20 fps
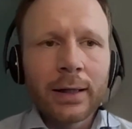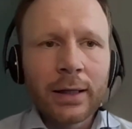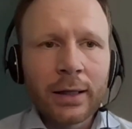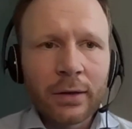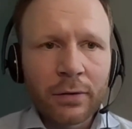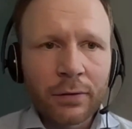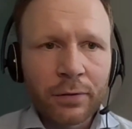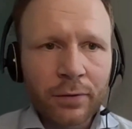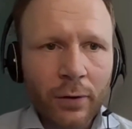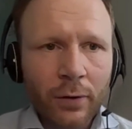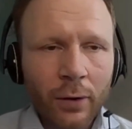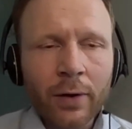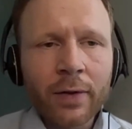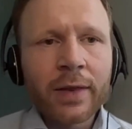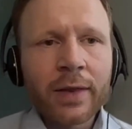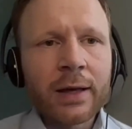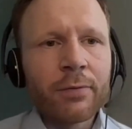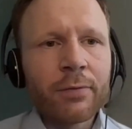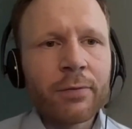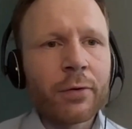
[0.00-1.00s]
give
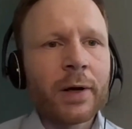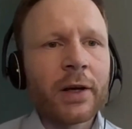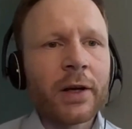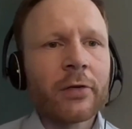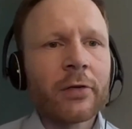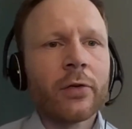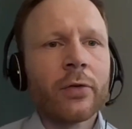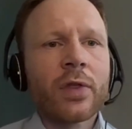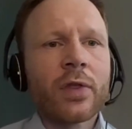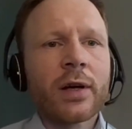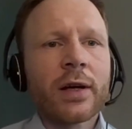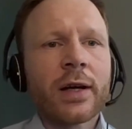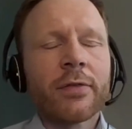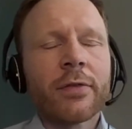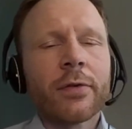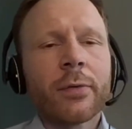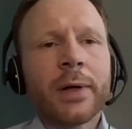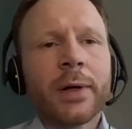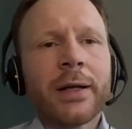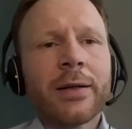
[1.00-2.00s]
all the information to the
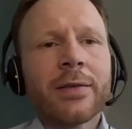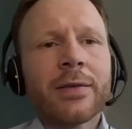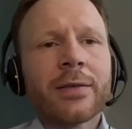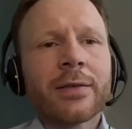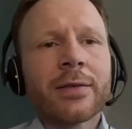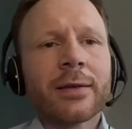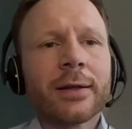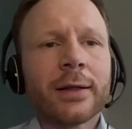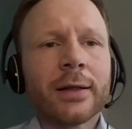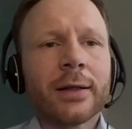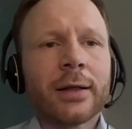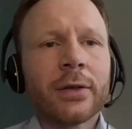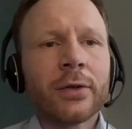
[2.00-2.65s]
government